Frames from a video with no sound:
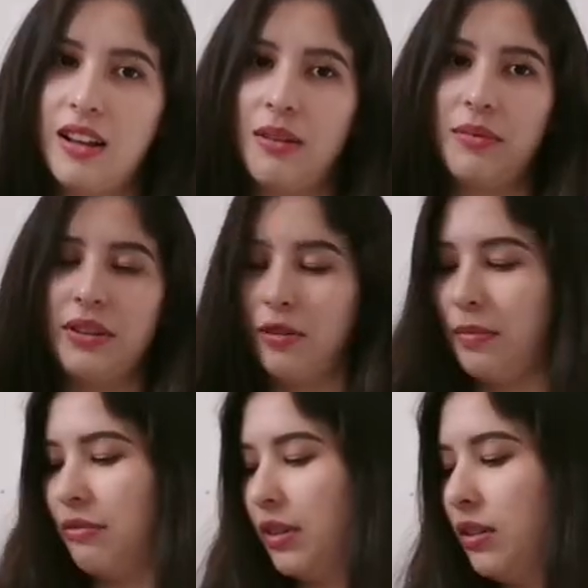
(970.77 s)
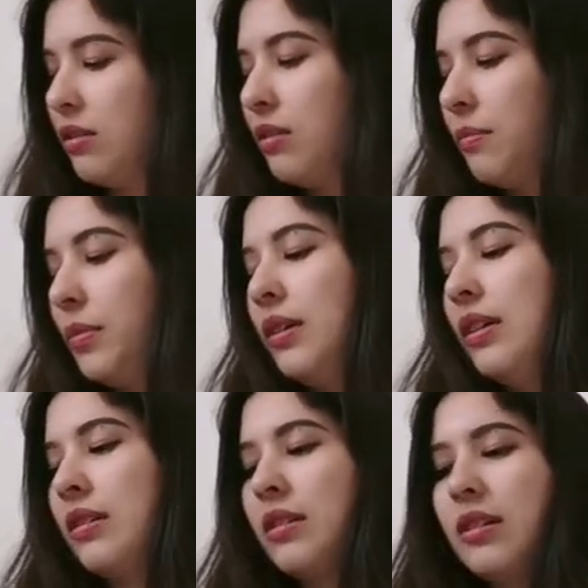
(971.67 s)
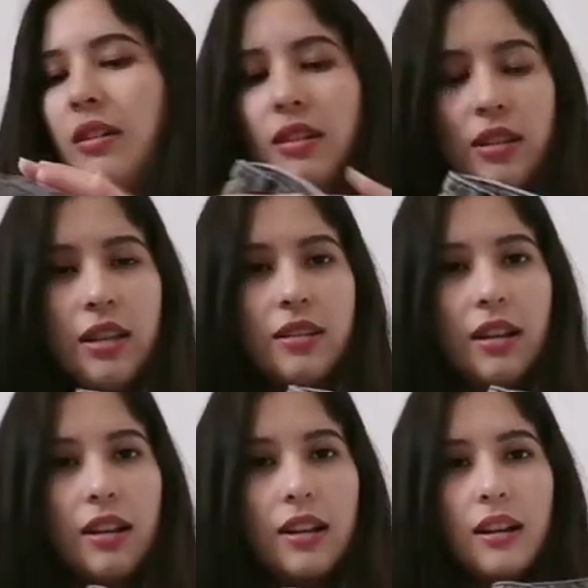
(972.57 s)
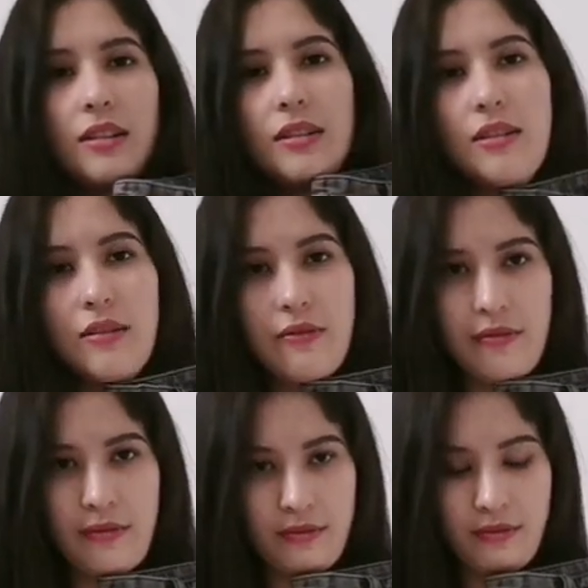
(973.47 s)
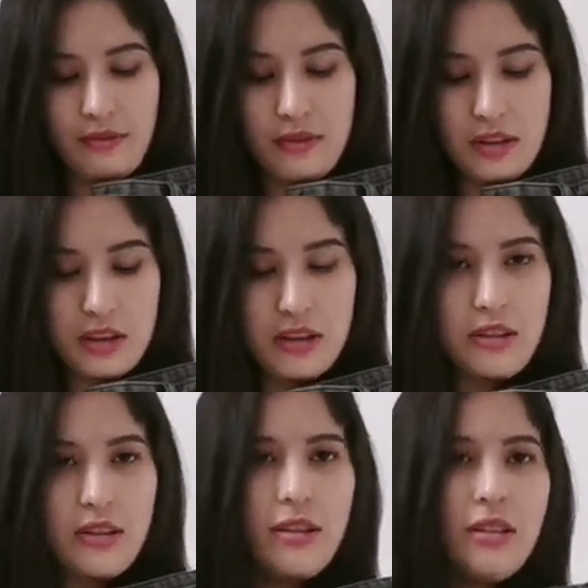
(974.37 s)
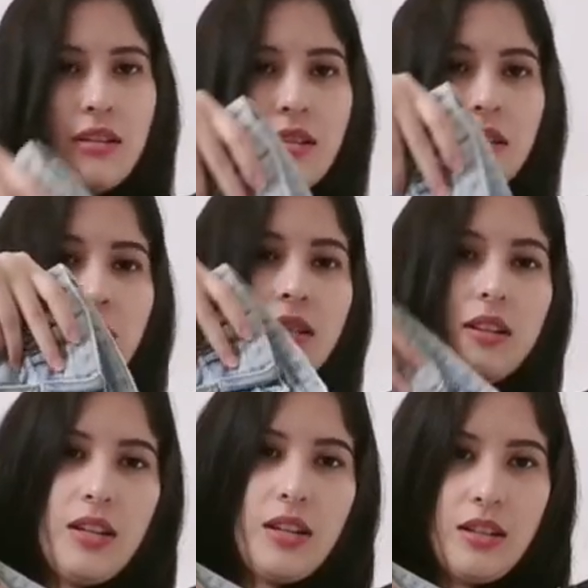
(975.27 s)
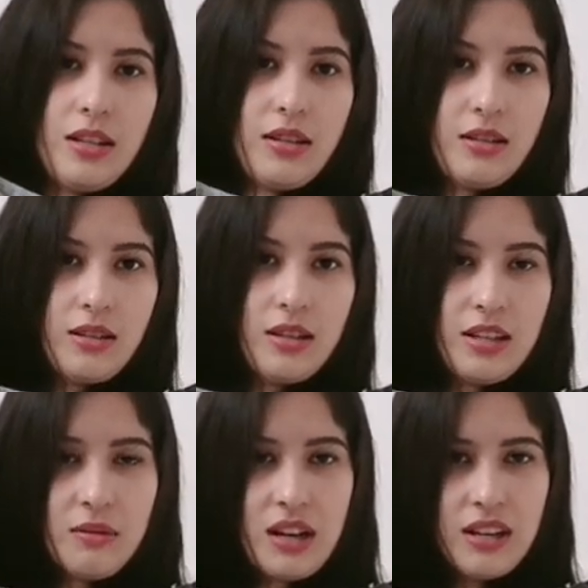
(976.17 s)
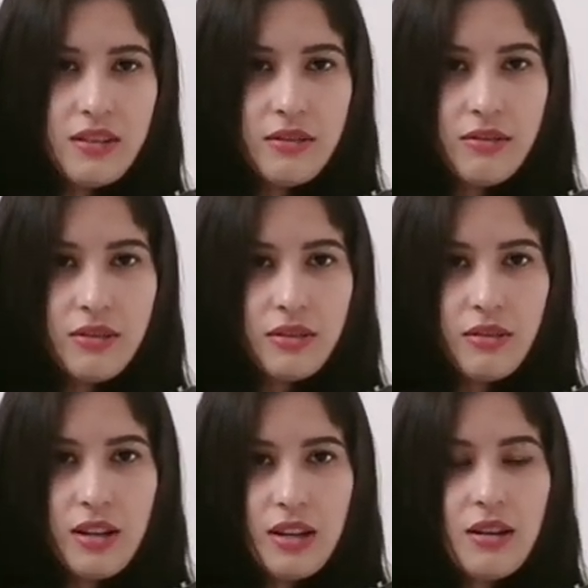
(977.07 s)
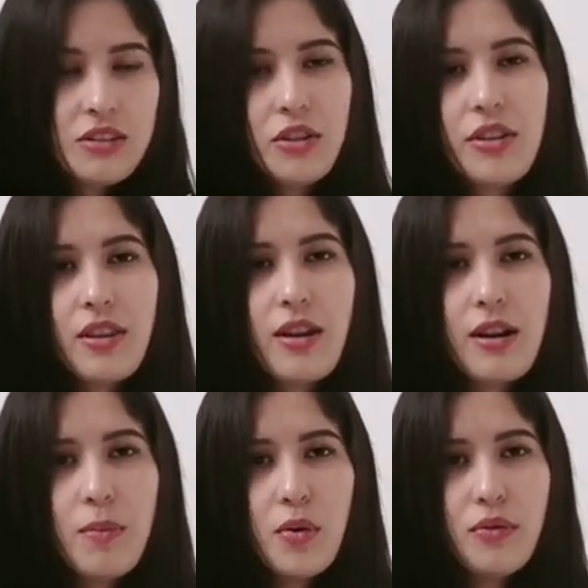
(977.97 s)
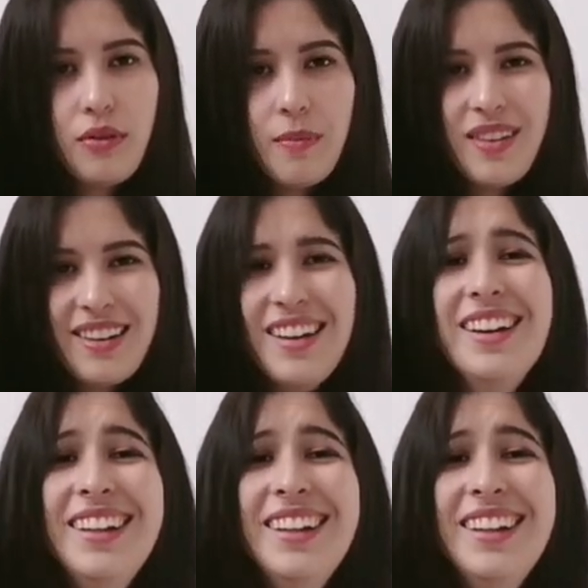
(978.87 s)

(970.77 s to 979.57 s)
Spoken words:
I really hope it fits. But yes, I got these and these. They seem kind of different, don't they? It's a good thing I got both of them then.